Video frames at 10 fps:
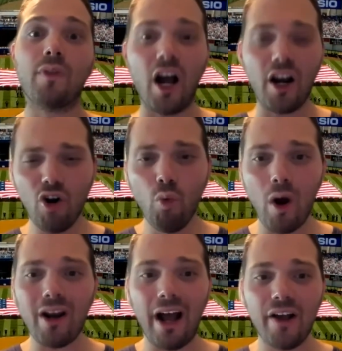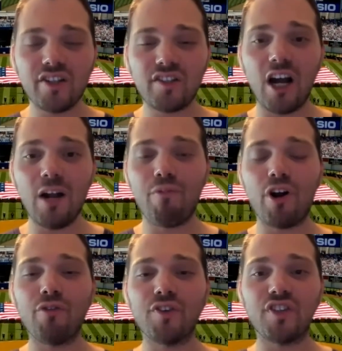I don't know what Hal
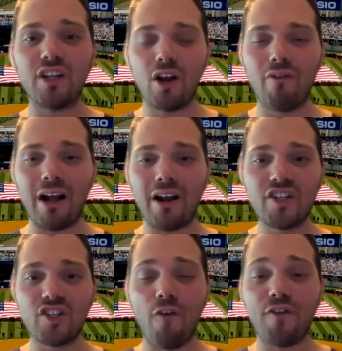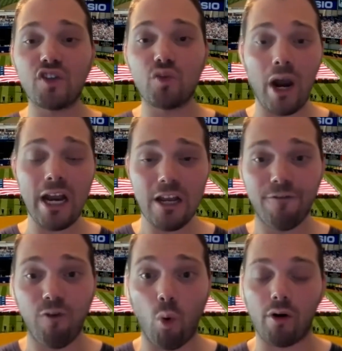Steinbrenner is sitting around in his office waiting
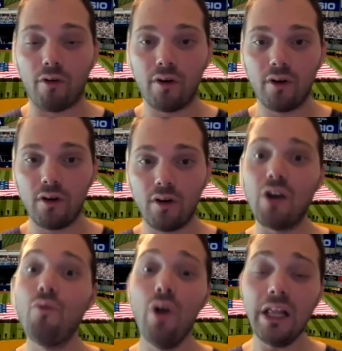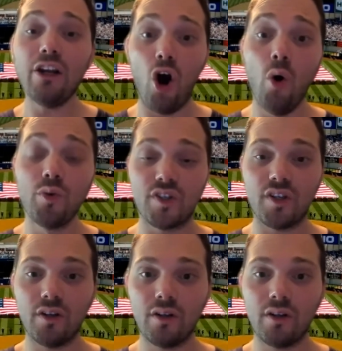for. I really don't.